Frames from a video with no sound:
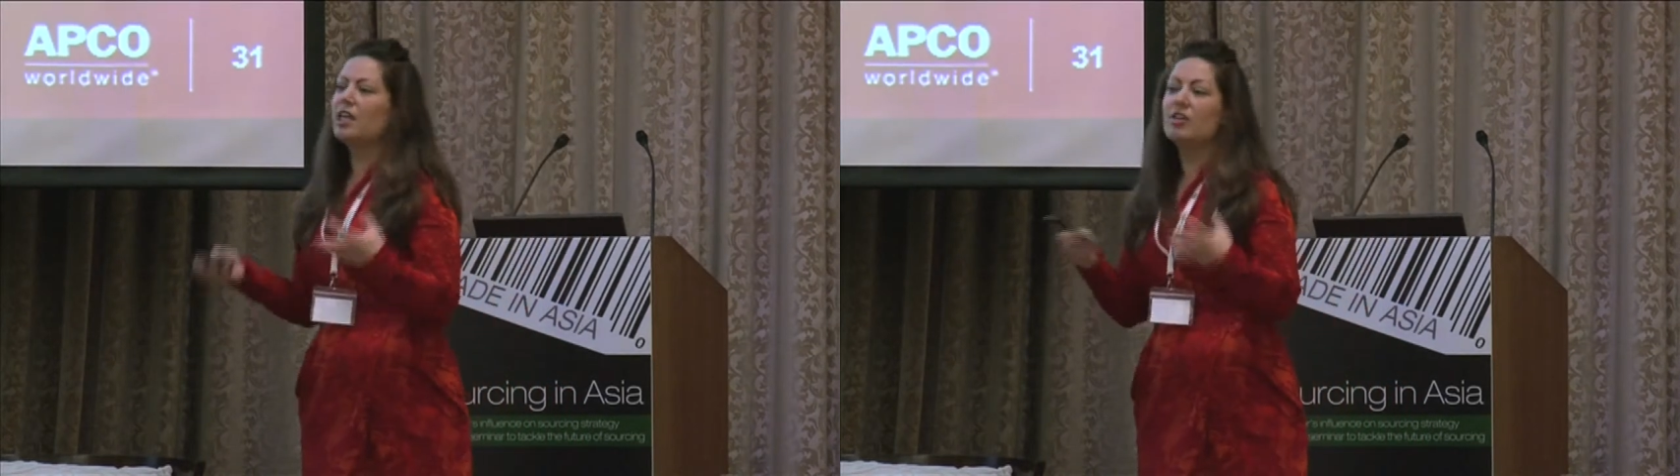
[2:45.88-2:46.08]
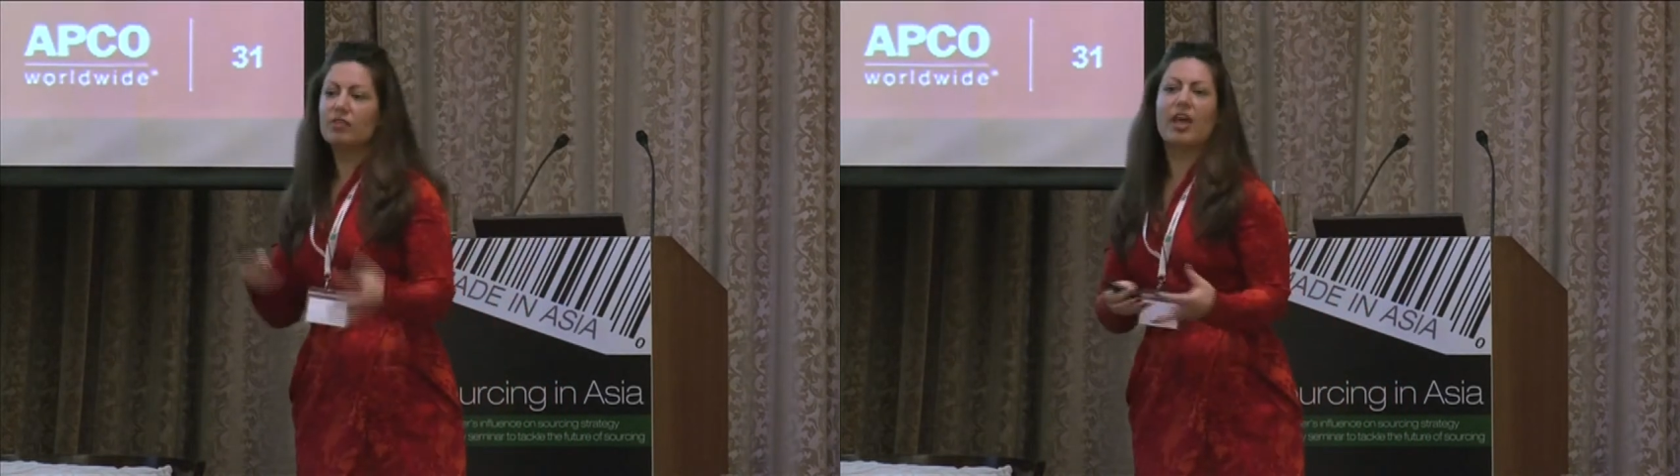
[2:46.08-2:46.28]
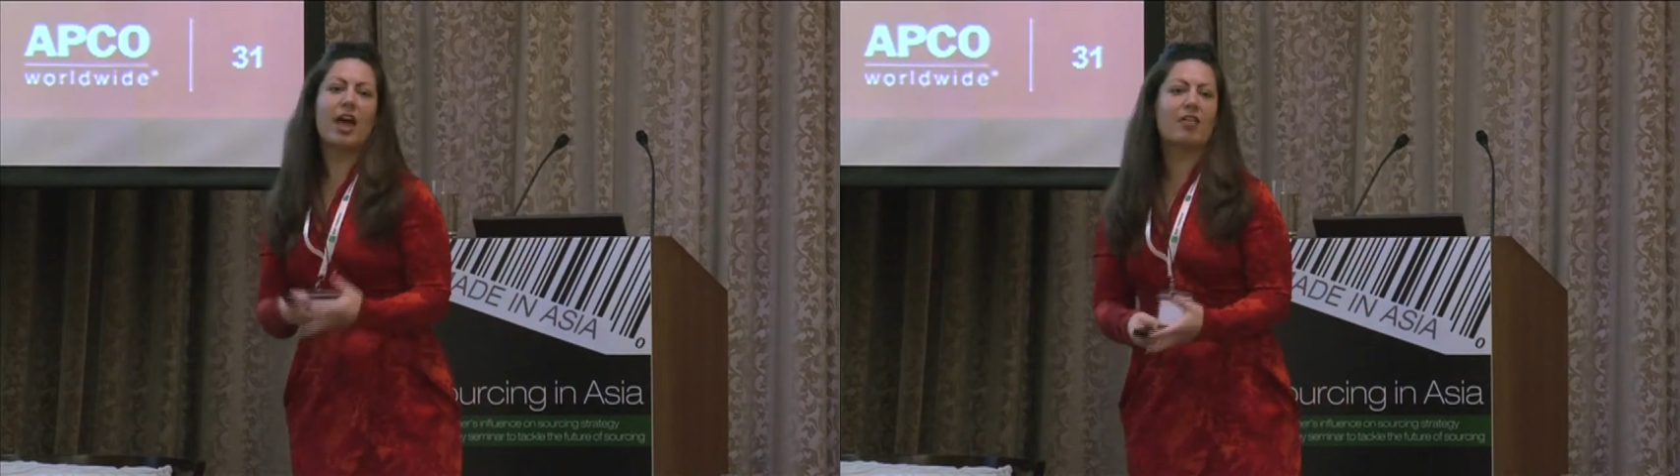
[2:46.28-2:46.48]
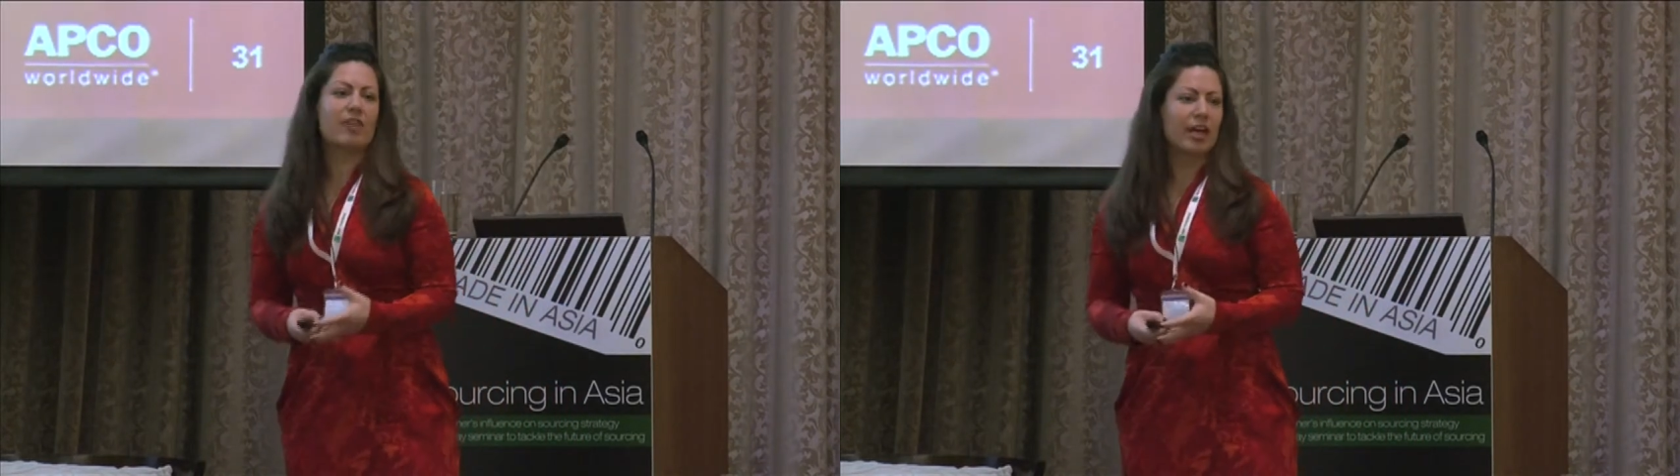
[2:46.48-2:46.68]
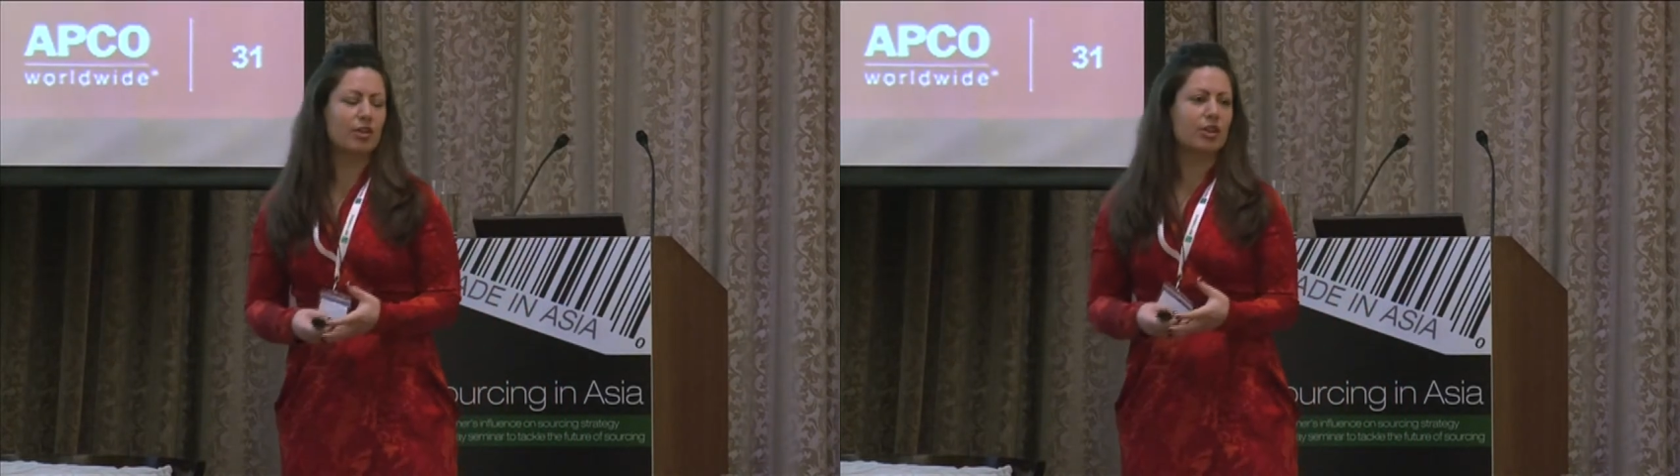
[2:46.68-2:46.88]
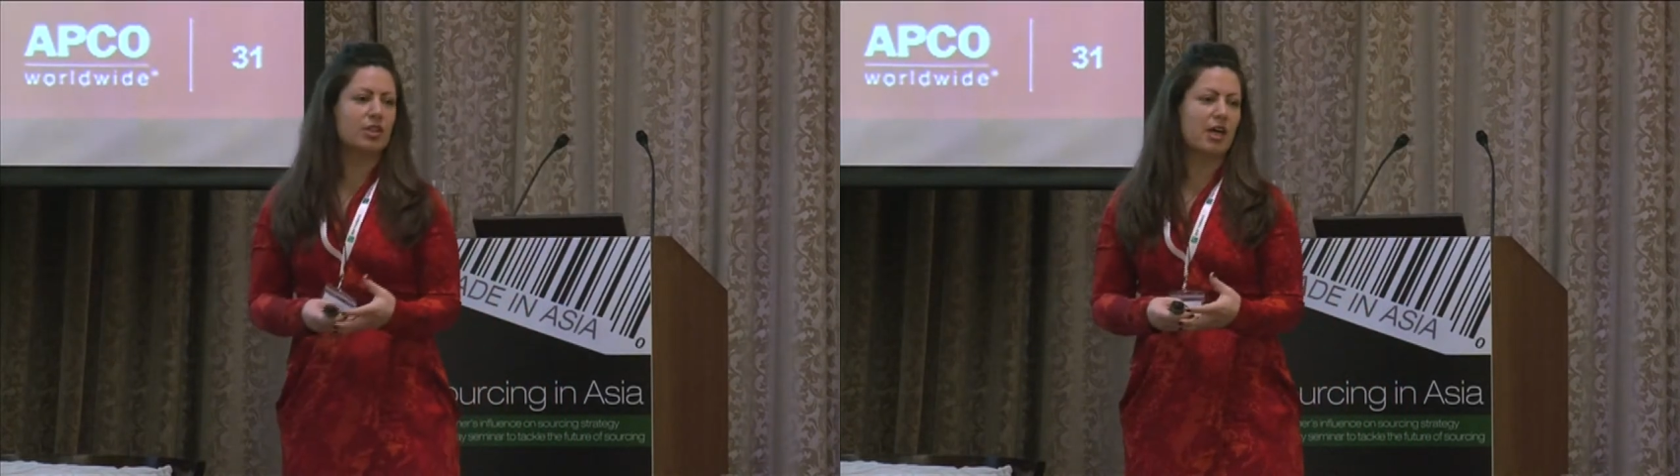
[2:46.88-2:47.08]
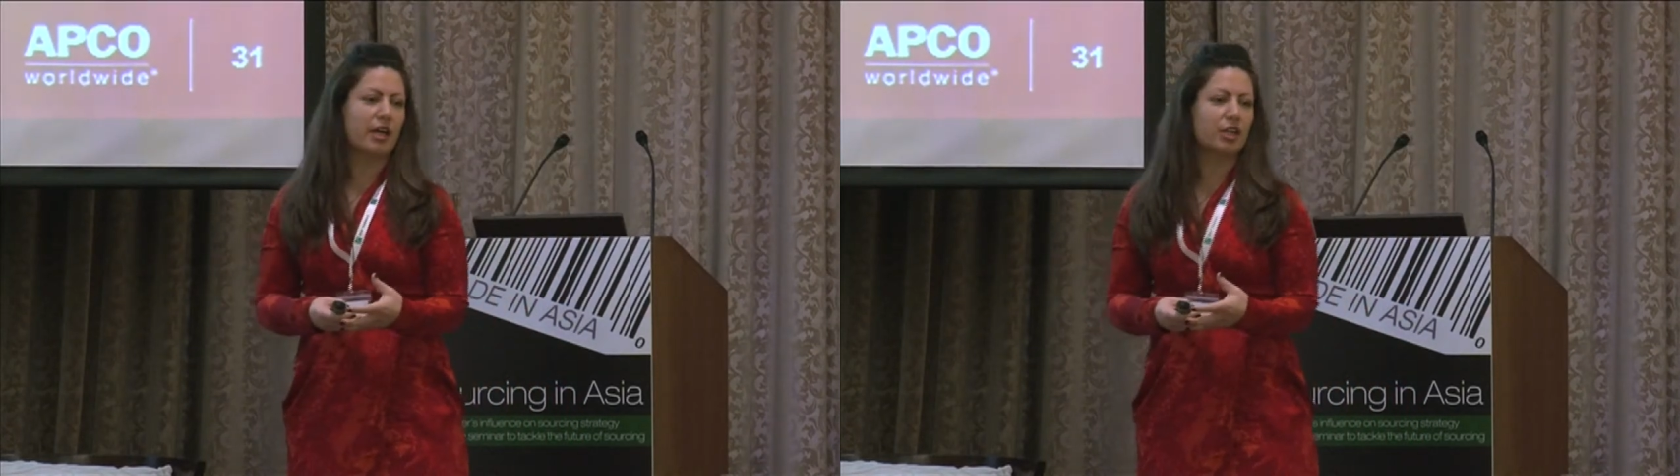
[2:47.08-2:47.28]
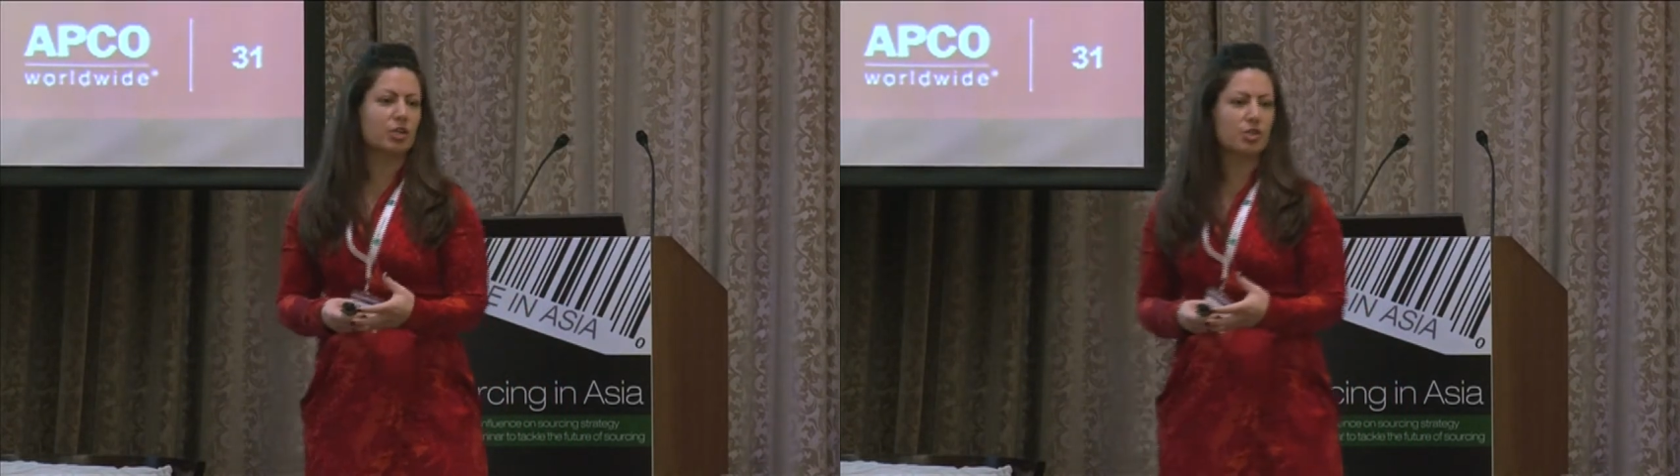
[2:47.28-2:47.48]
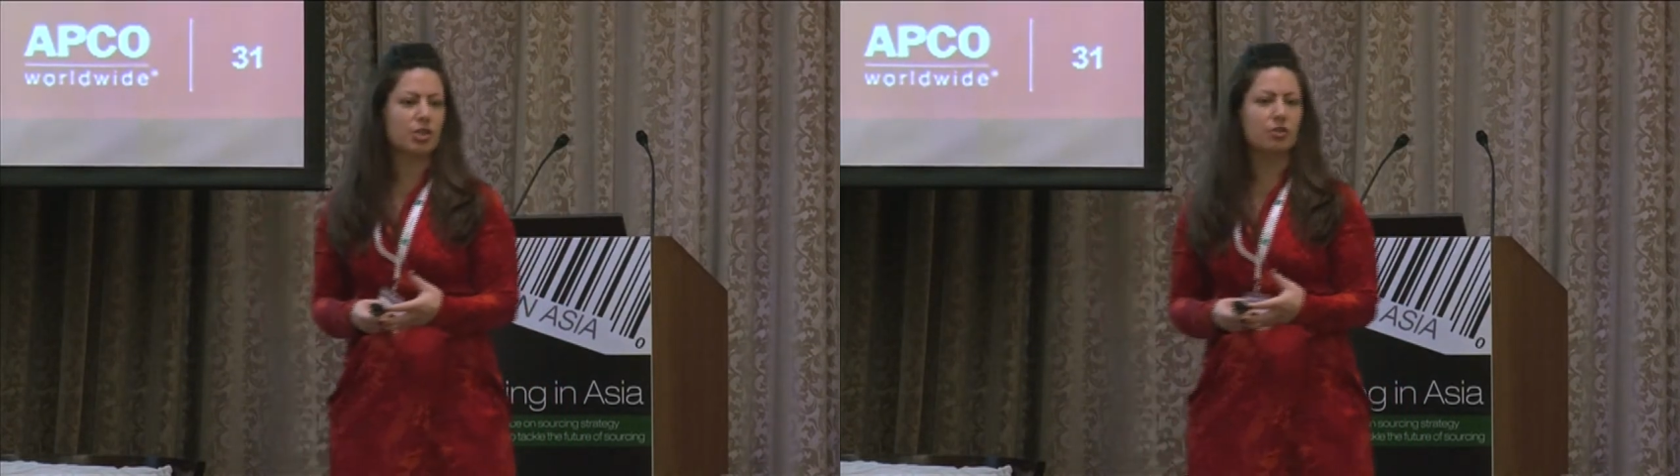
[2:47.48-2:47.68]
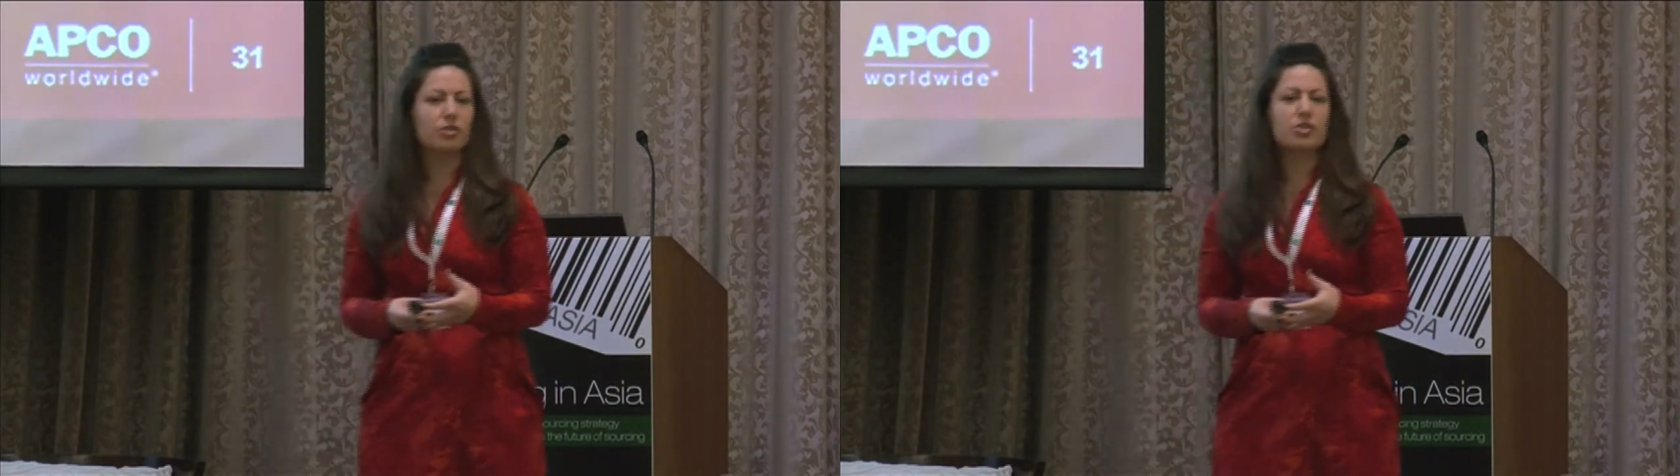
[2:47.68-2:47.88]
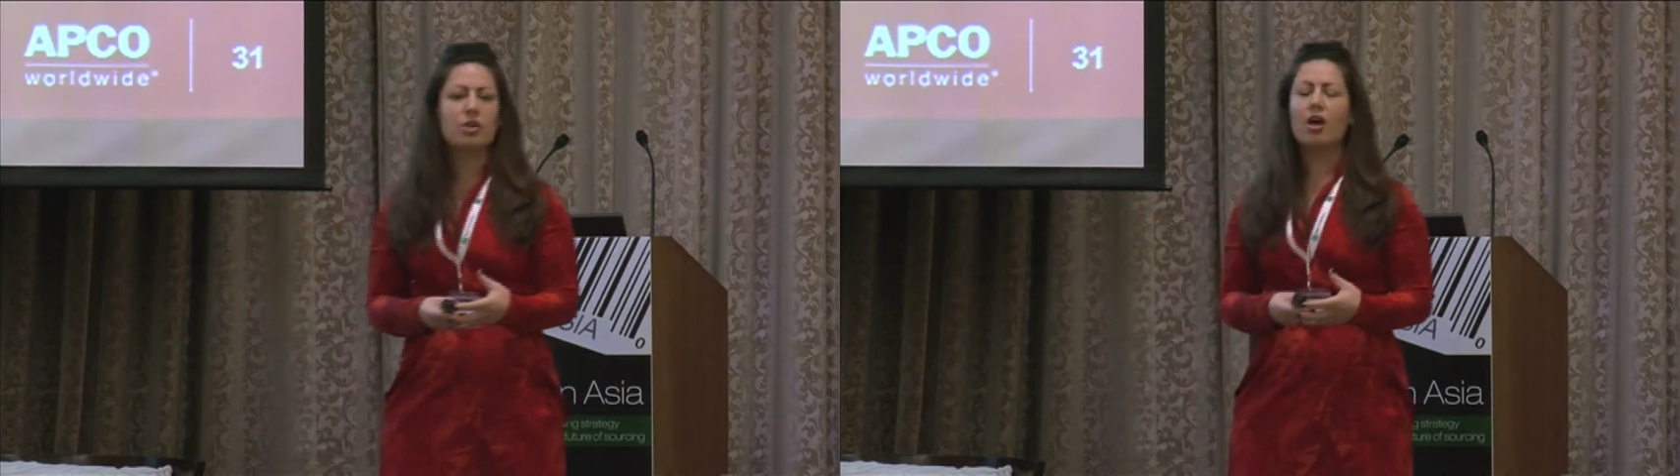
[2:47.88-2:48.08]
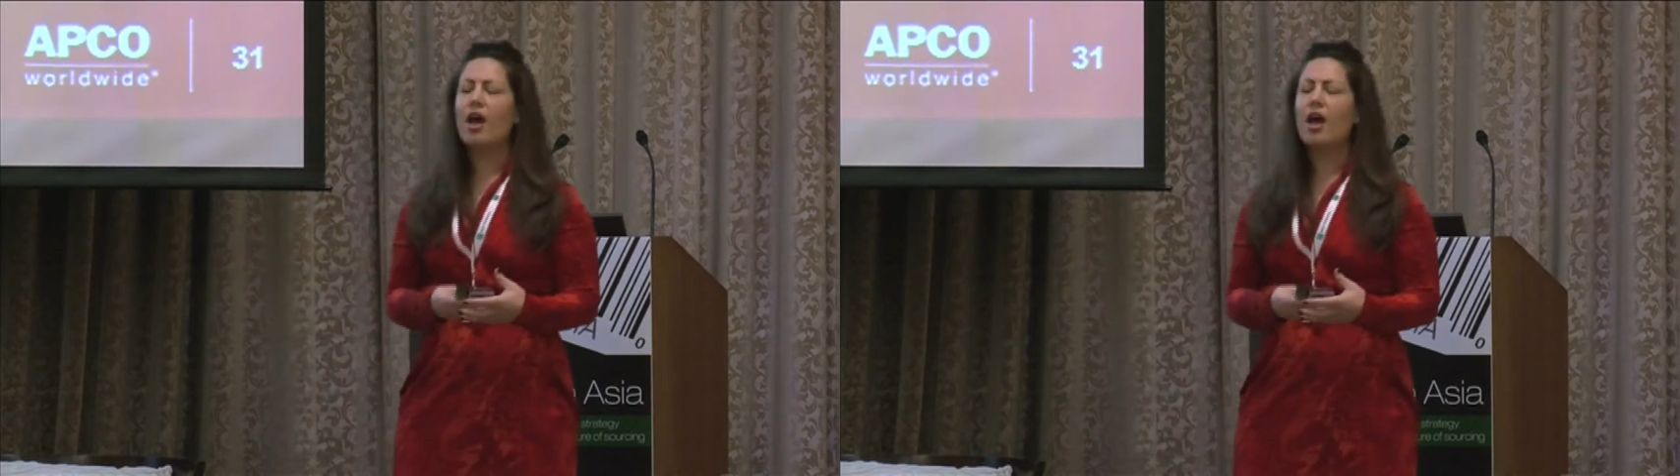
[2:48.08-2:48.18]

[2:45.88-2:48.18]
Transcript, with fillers: if they have accurately diagnosed those,